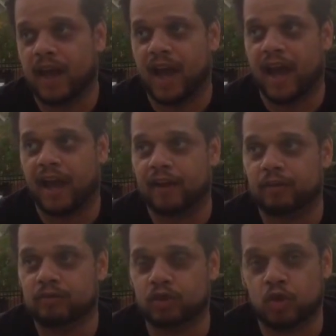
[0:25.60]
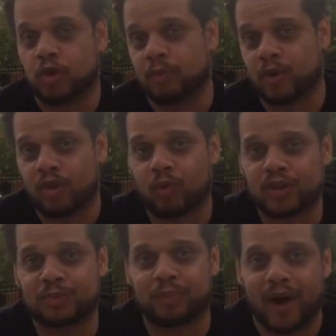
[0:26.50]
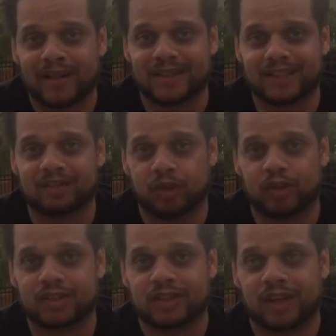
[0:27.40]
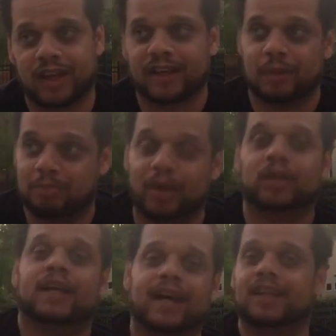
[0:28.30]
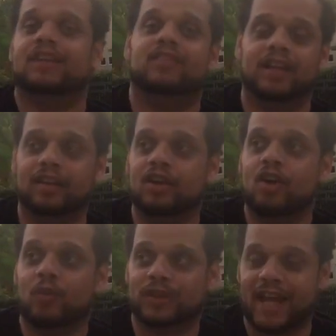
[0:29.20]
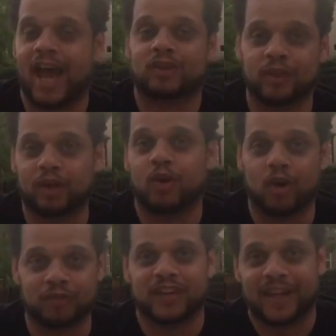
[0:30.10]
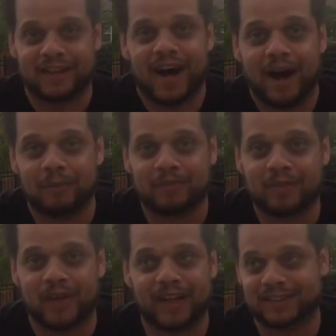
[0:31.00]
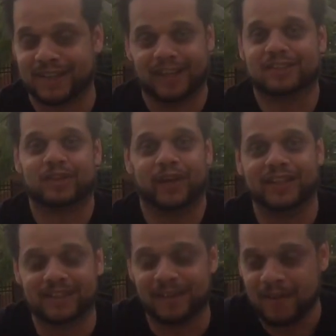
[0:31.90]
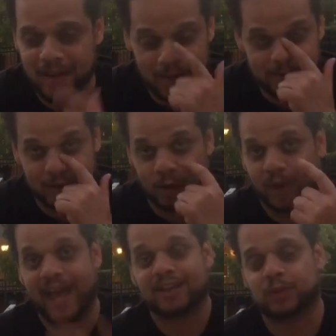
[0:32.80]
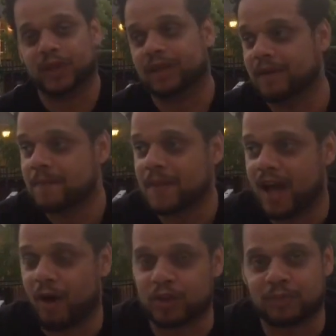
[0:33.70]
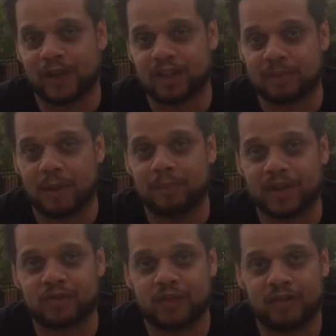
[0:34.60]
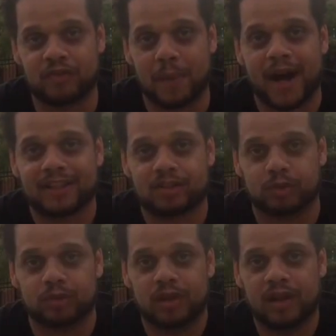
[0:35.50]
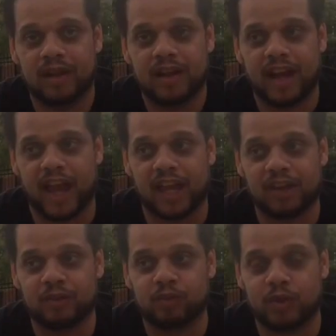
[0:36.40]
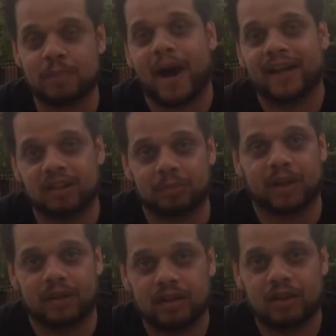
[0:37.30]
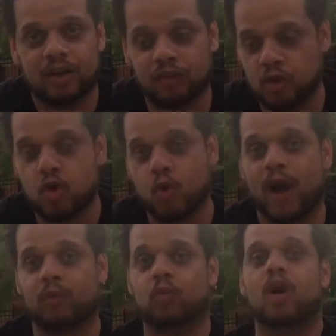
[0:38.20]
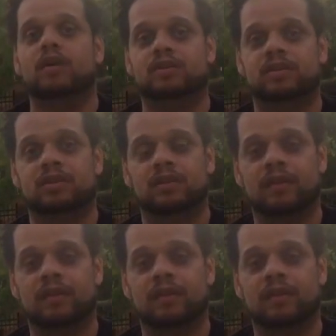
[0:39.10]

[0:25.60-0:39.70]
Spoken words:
and grew up in one of the worst projects of New York City. Like, the building I lived in was actually called Vietnam, right? It's crazy. So last week, I was speaking to my best friend from high school, and he reminded me of who I was